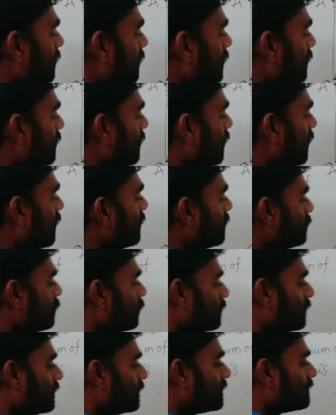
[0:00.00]
the, so
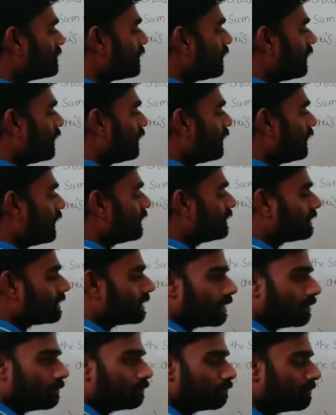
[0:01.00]
this length,
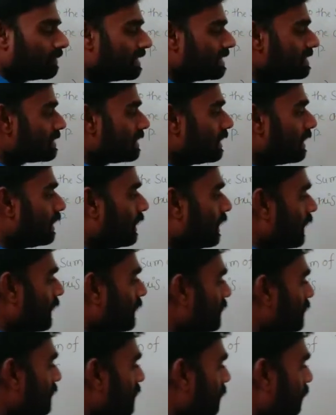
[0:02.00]
complete
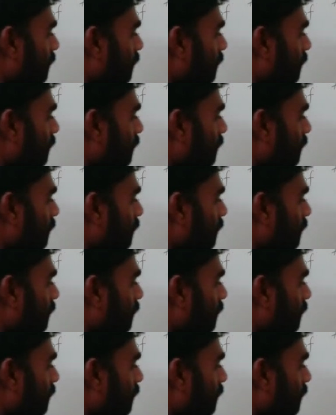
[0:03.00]
length.